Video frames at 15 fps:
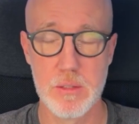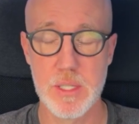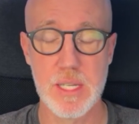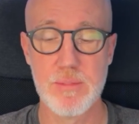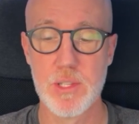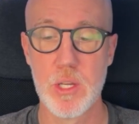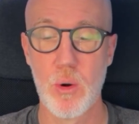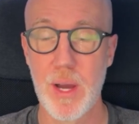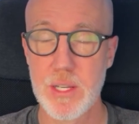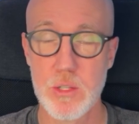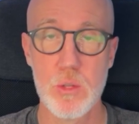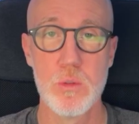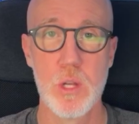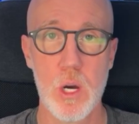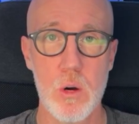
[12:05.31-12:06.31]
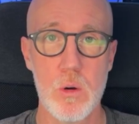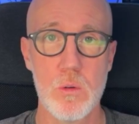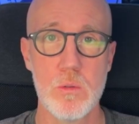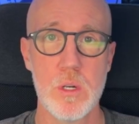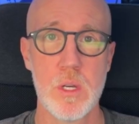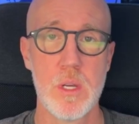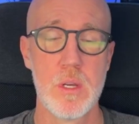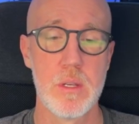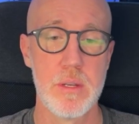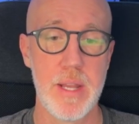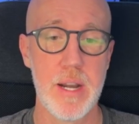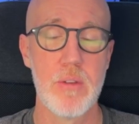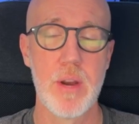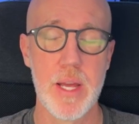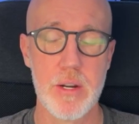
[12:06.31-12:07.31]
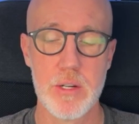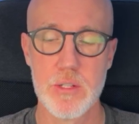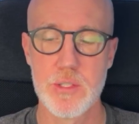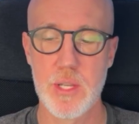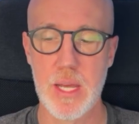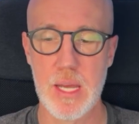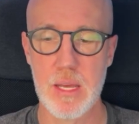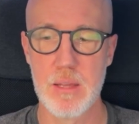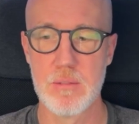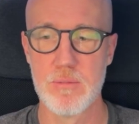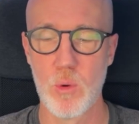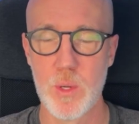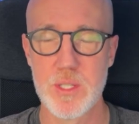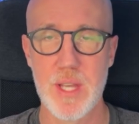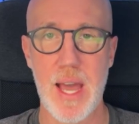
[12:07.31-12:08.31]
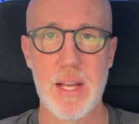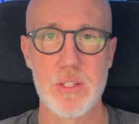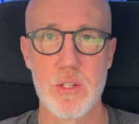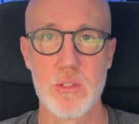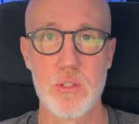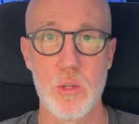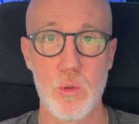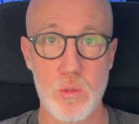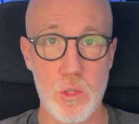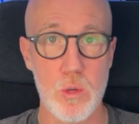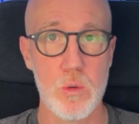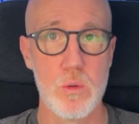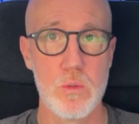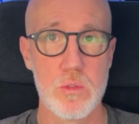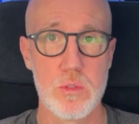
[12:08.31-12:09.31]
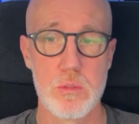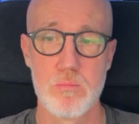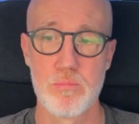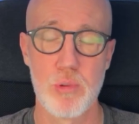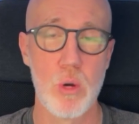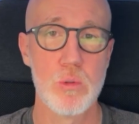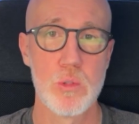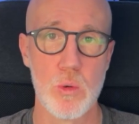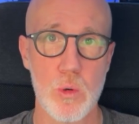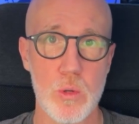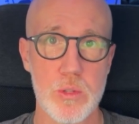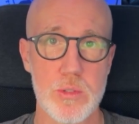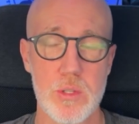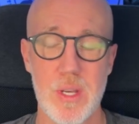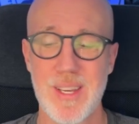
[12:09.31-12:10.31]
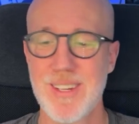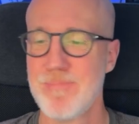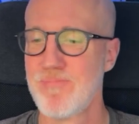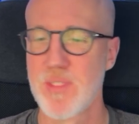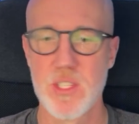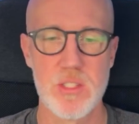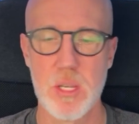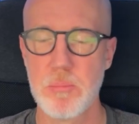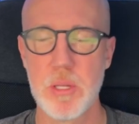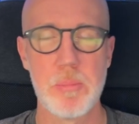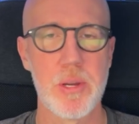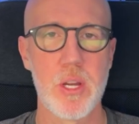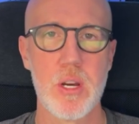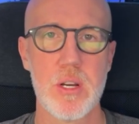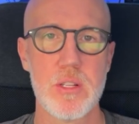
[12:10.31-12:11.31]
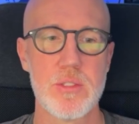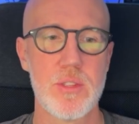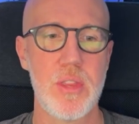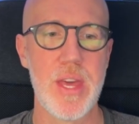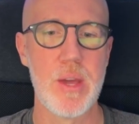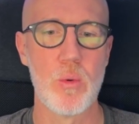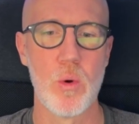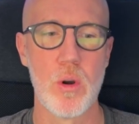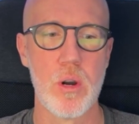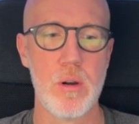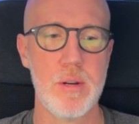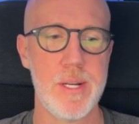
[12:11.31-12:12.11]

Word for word: even though I do know narrators and voice actors who use Pro Tools simply because they were